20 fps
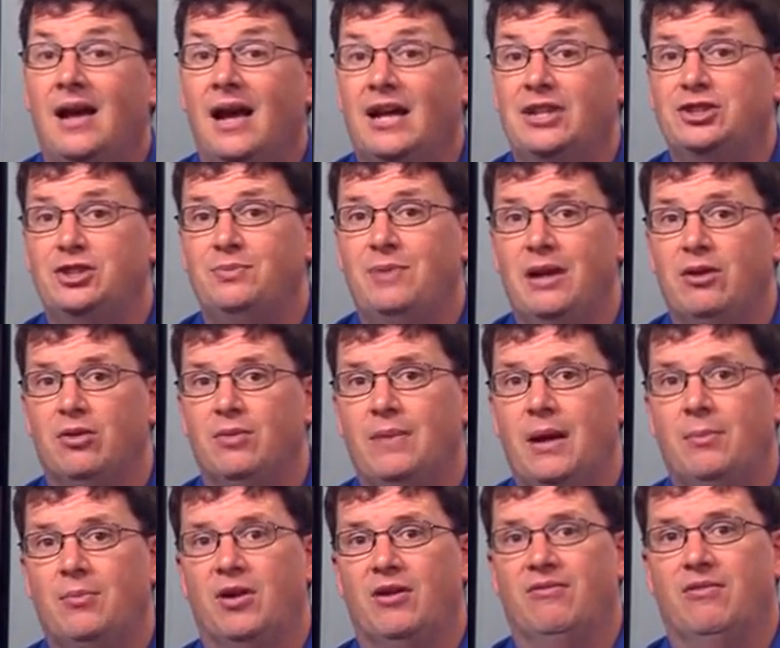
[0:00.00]
As you may
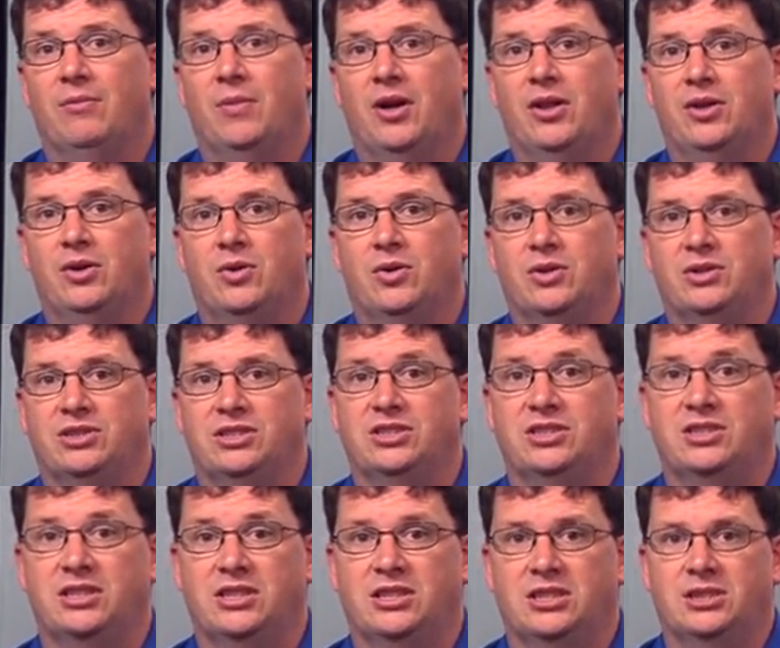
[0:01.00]
remember from other
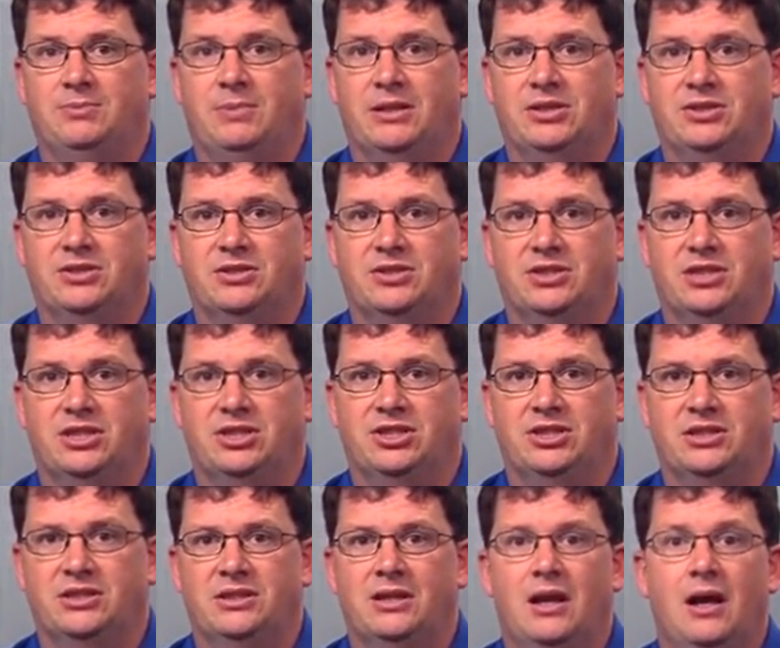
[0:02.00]
courses in the
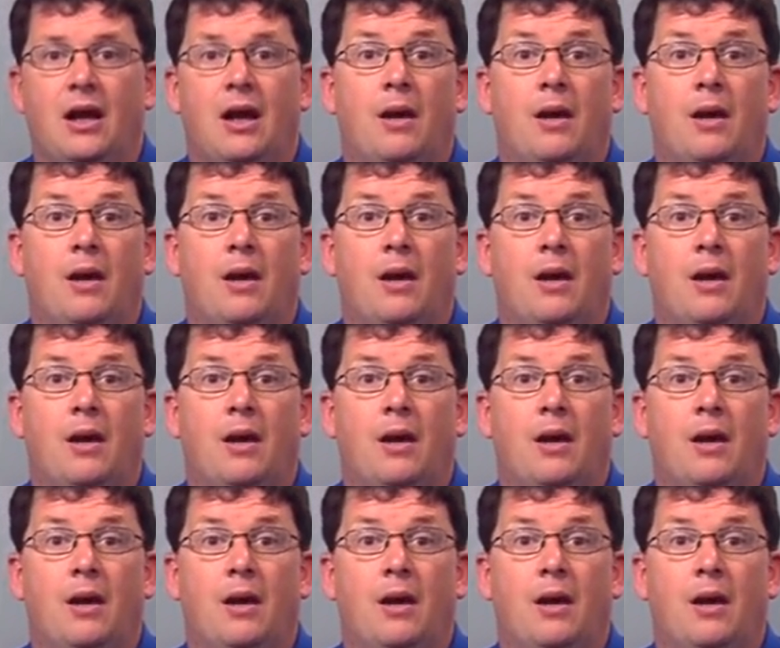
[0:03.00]
specialization,